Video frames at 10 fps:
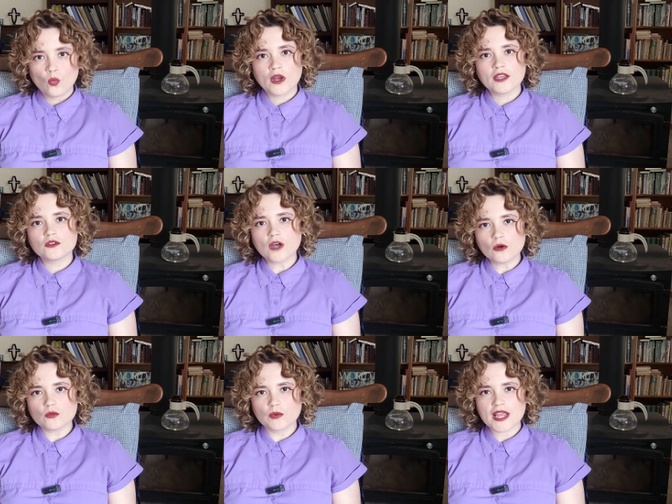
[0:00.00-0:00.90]
When you
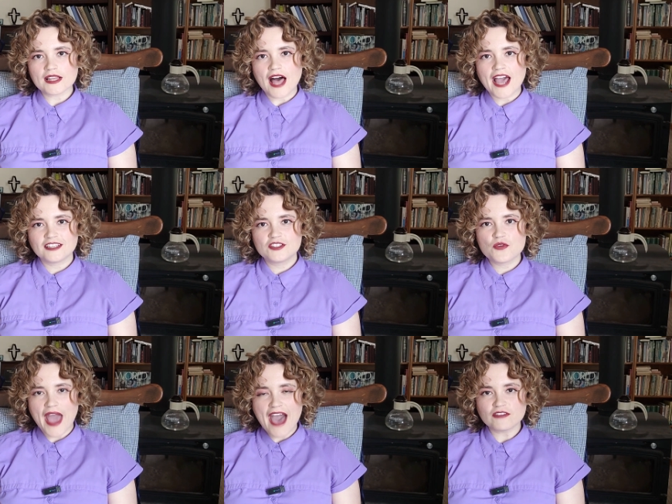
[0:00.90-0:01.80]
don't realize
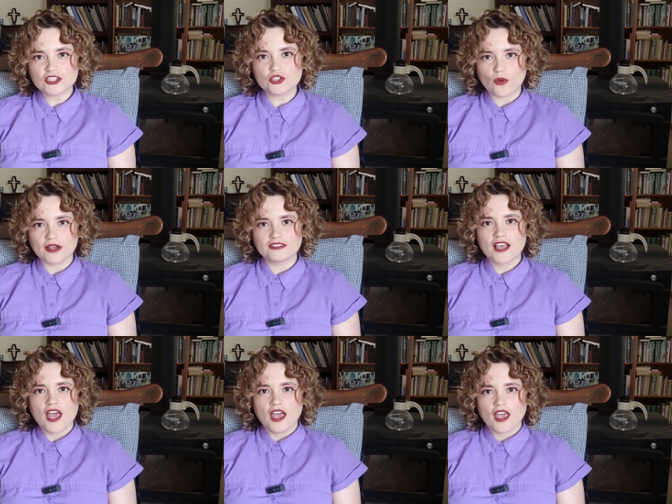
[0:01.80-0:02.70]
you have a
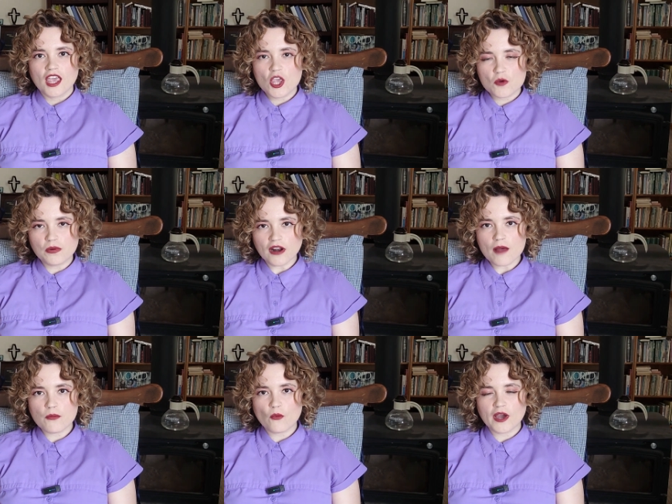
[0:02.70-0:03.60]
choice, you put
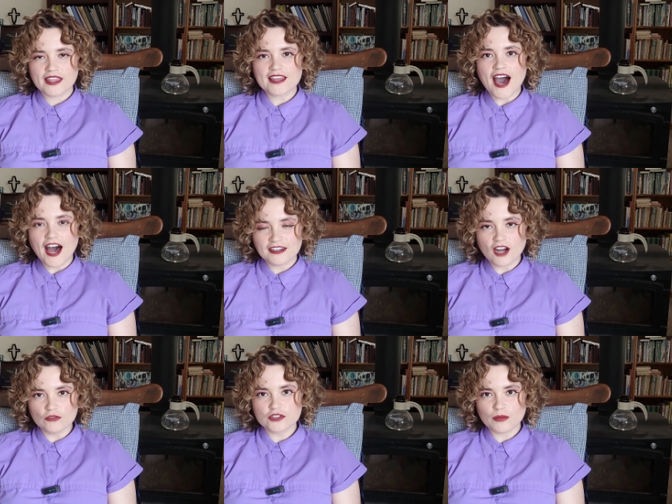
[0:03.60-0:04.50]
up with
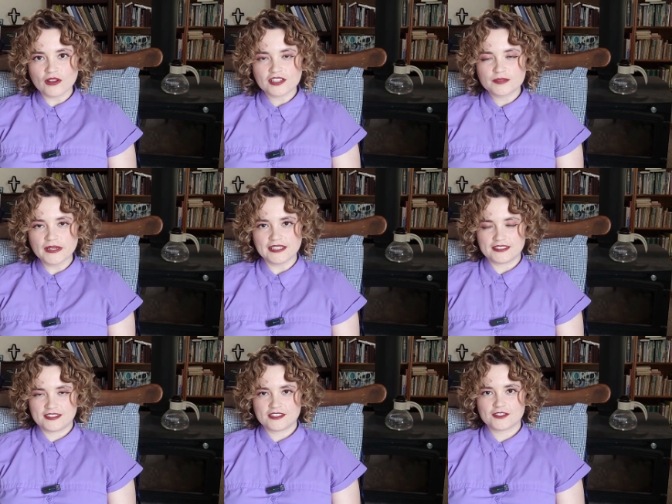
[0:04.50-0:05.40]
uncomfortable
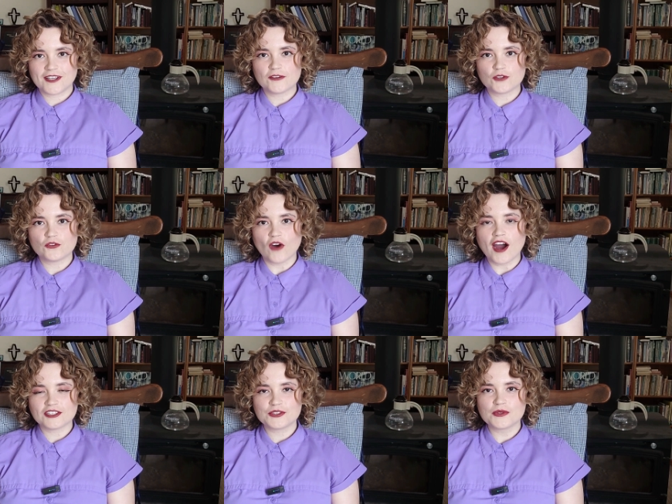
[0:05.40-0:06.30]
experiences eh, for
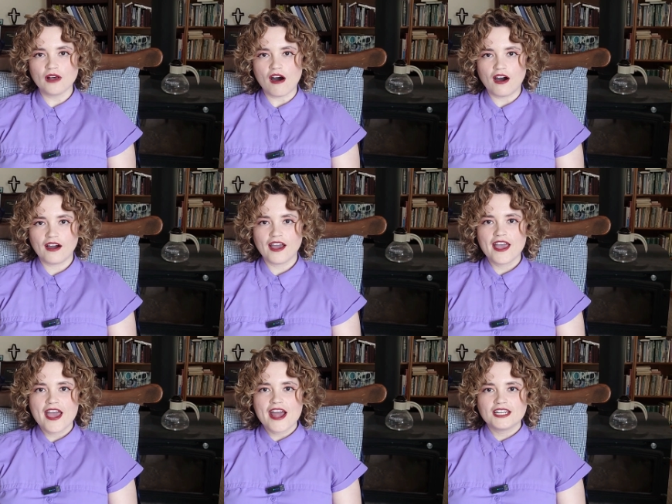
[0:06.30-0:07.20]
far too long
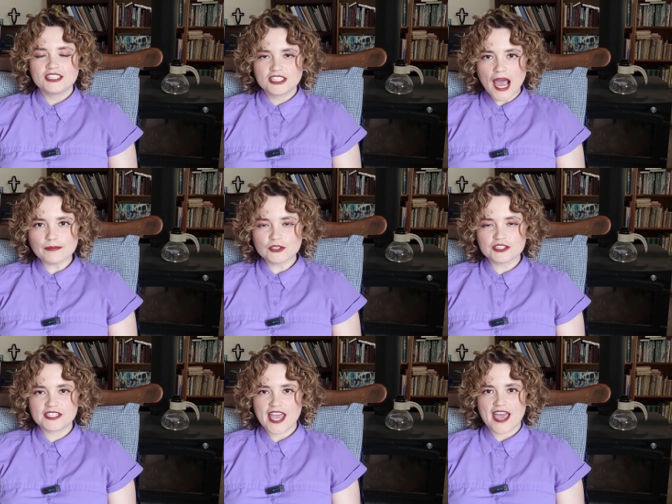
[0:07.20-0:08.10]

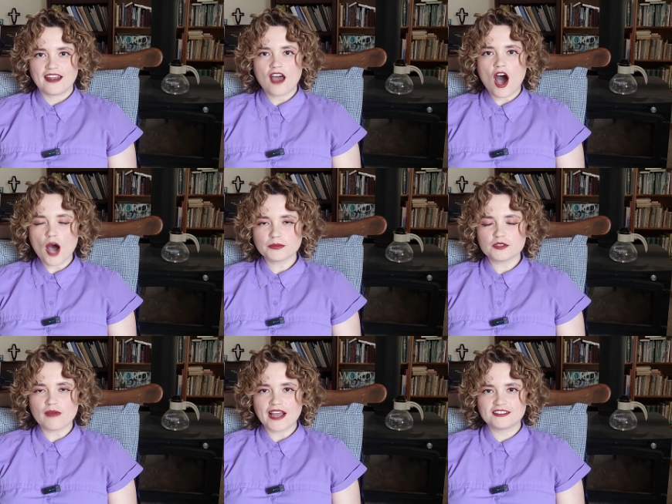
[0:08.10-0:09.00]
chapter 10,
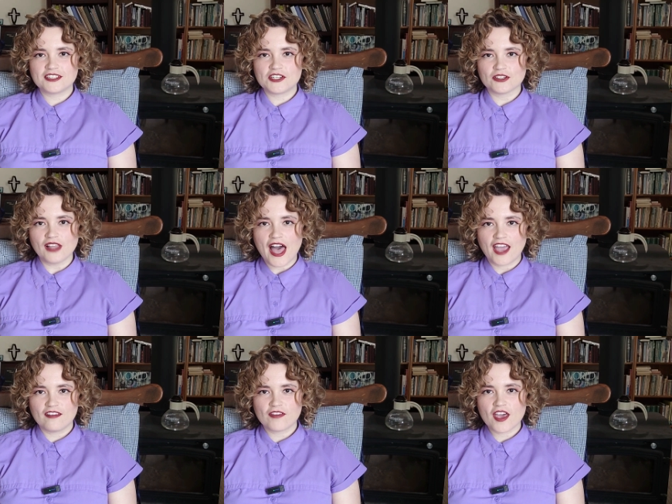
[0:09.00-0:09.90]
Optimizing Your
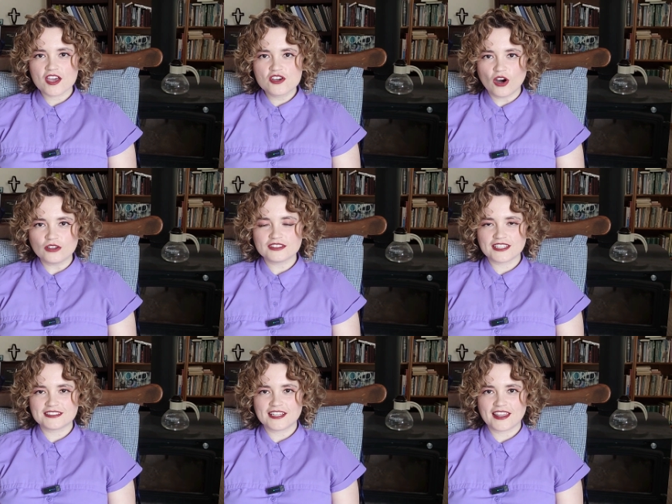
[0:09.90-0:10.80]
Life, goes
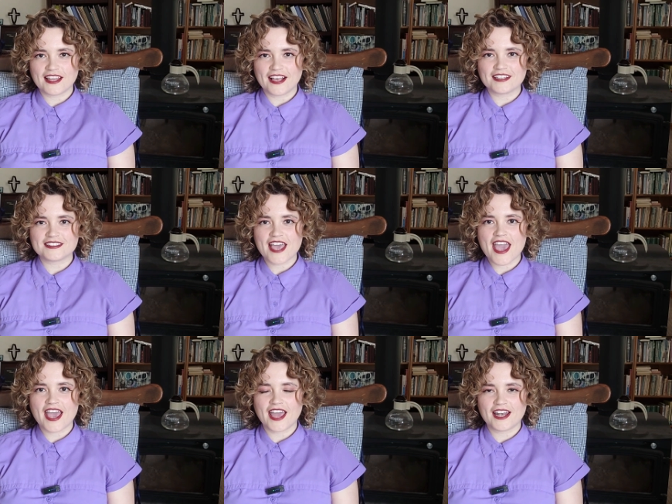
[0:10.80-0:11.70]
into this
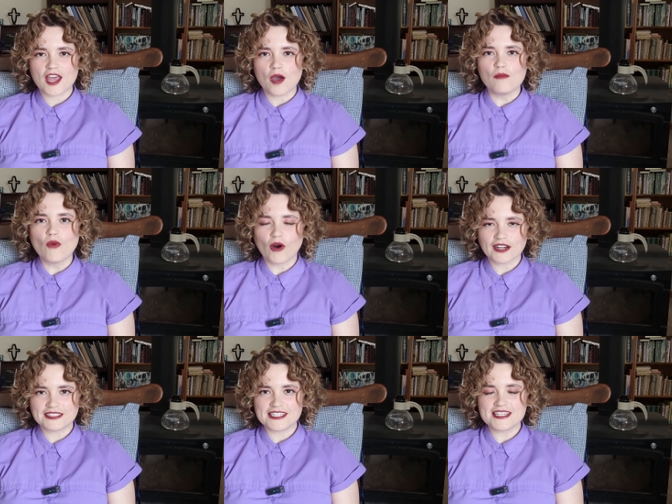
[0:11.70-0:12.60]
in
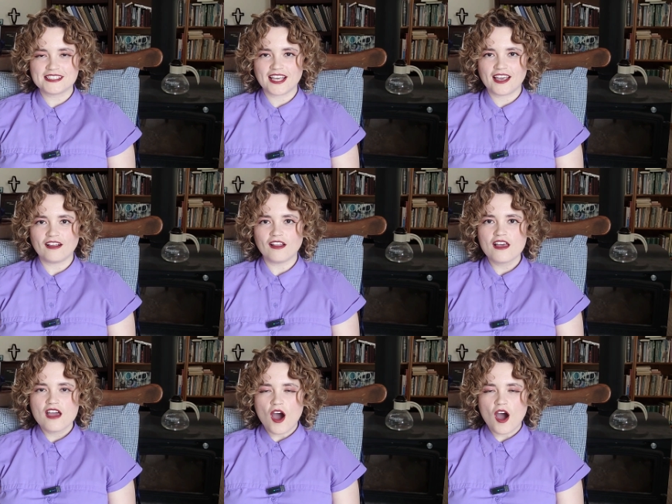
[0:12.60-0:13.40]
more detail